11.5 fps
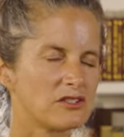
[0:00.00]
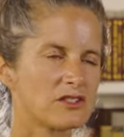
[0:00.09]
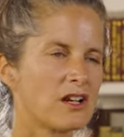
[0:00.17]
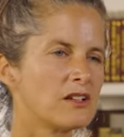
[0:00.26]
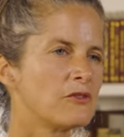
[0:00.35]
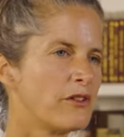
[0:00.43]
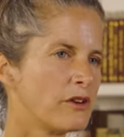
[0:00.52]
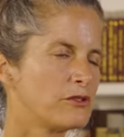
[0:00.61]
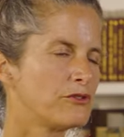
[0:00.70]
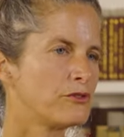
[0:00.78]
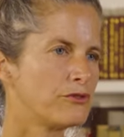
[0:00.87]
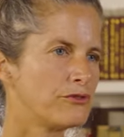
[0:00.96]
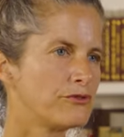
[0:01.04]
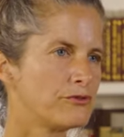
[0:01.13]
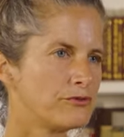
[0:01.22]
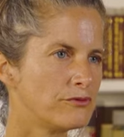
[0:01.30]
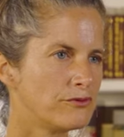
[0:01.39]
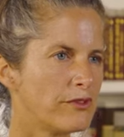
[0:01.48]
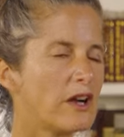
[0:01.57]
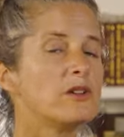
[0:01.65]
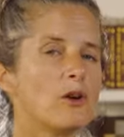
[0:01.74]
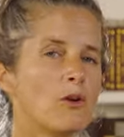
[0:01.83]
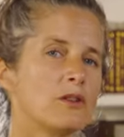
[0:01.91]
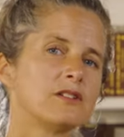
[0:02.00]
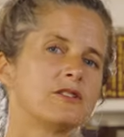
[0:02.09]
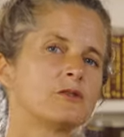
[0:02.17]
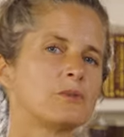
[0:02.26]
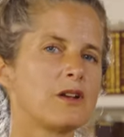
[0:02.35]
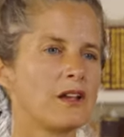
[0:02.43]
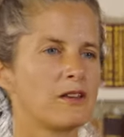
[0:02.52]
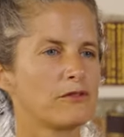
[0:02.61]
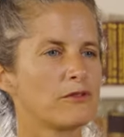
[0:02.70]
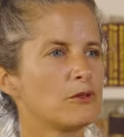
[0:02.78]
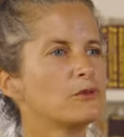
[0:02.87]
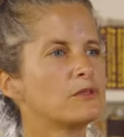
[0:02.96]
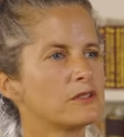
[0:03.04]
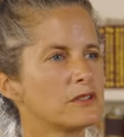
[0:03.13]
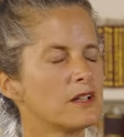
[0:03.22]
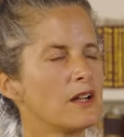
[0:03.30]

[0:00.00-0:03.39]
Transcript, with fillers: I started very very early to play the flute.